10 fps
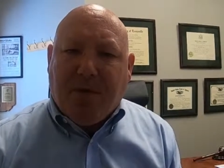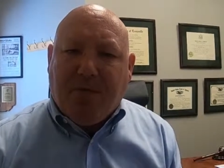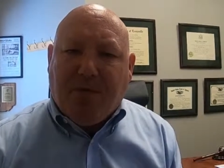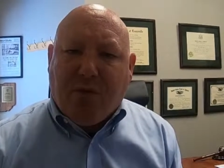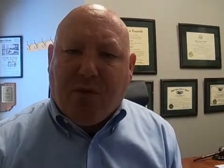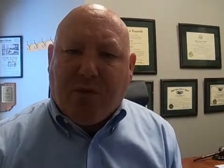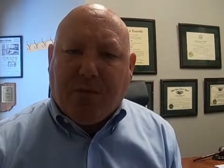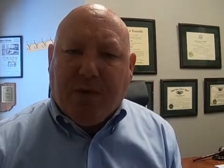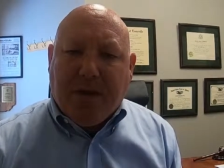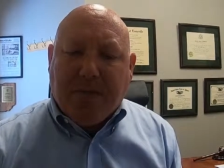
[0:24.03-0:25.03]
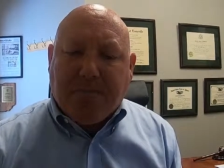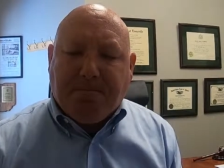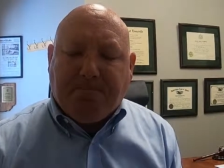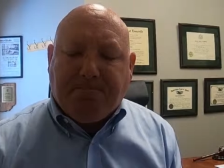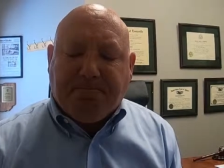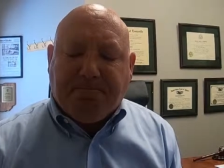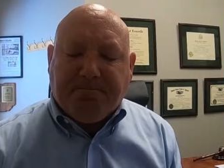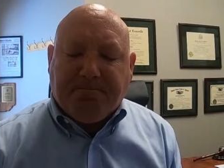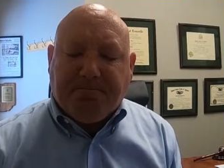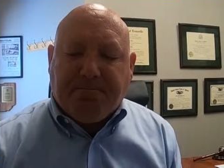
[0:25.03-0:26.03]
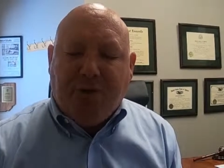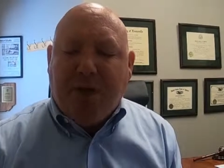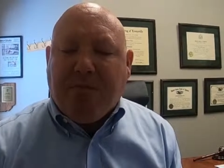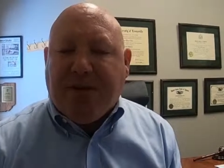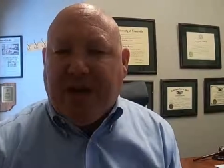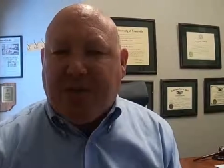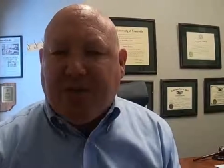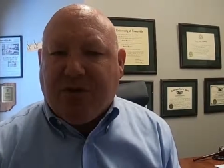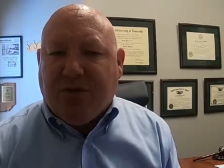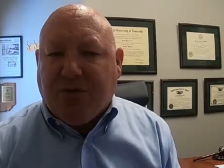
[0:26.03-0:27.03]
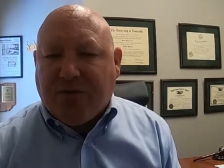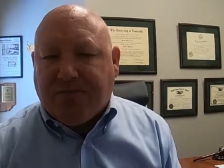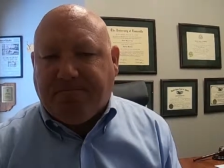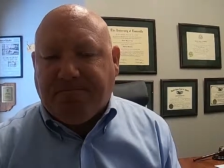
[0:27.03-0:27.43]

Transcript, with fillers: for uh, property damage coverage.